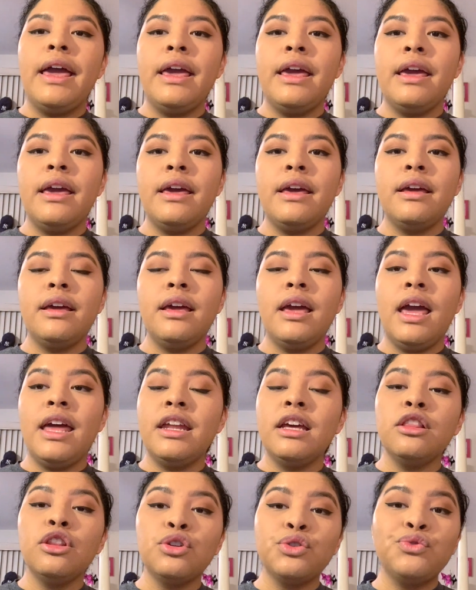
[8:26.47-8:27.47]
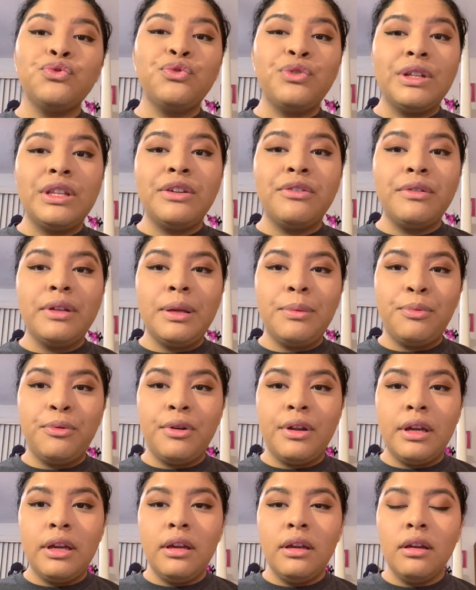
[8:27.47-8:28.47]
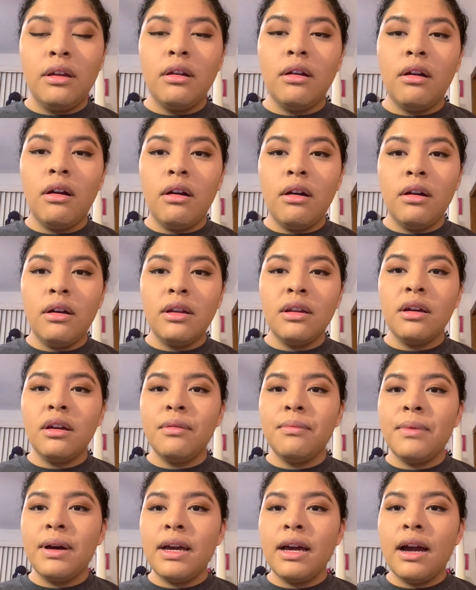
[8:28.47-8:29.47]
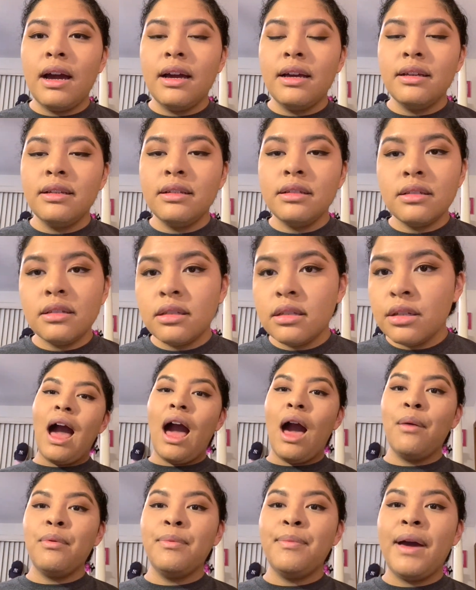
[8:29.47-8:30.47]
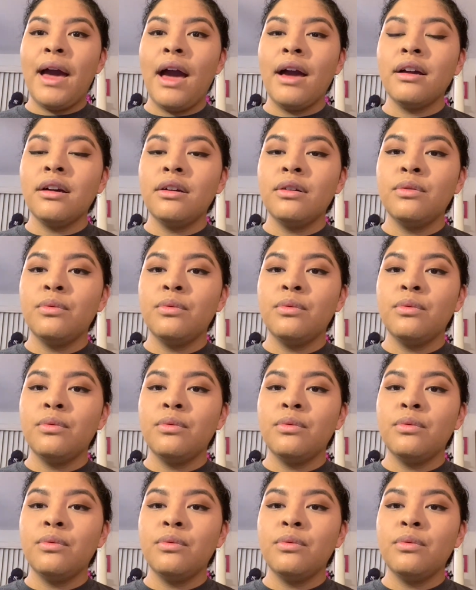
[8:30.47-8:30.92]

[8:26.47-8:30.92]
and it looks really, really pretty on my eyes. I'll be back.